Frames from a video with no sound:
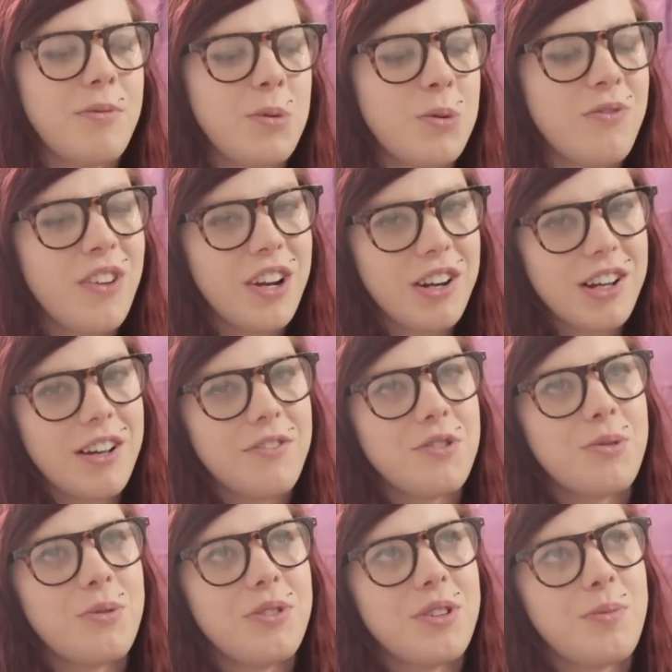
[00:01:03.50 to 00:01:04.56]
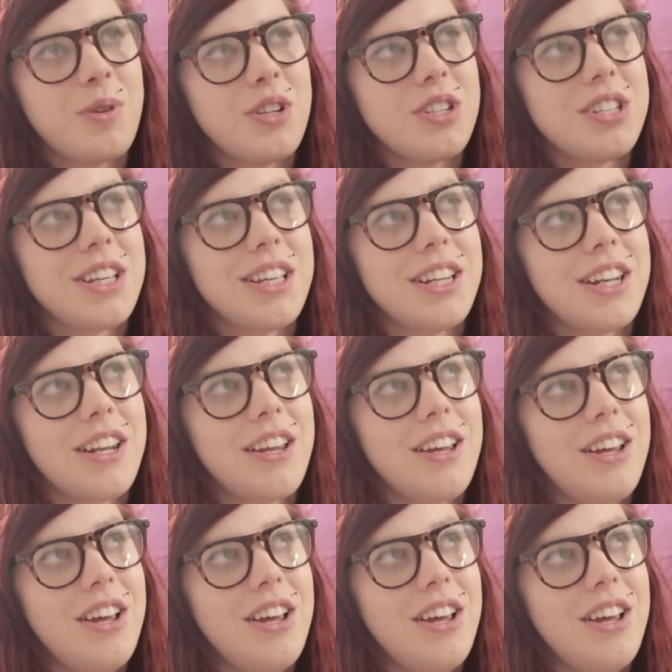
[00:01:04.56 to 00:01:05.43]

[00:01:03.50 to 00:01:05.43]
feel very comfortable with the person.